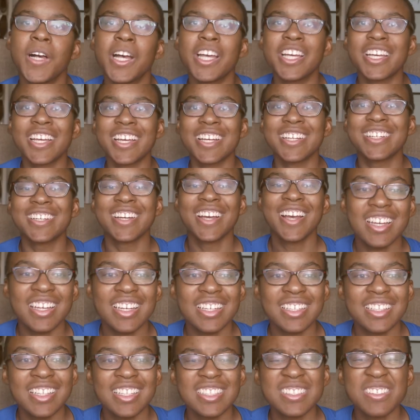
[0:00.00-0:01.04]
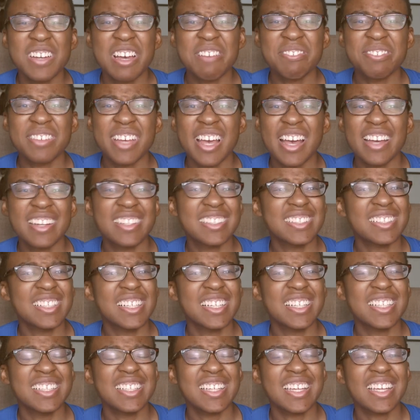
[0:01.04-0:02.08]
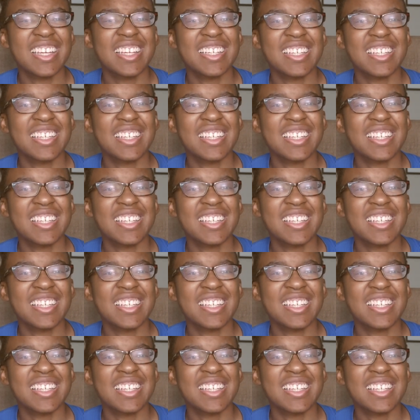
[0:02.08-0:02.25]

and that's why i'm kind of like